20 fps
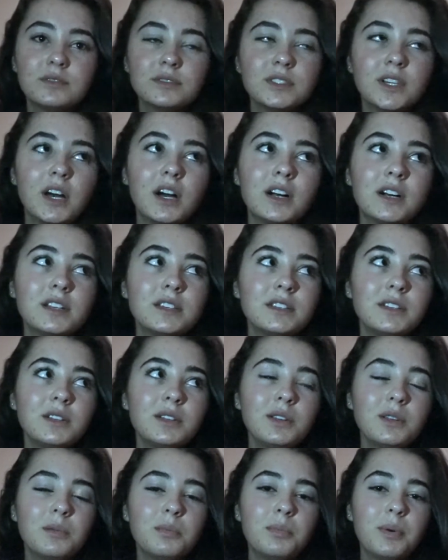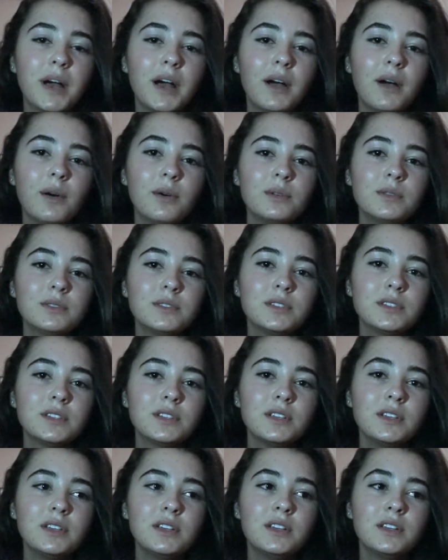talk a little about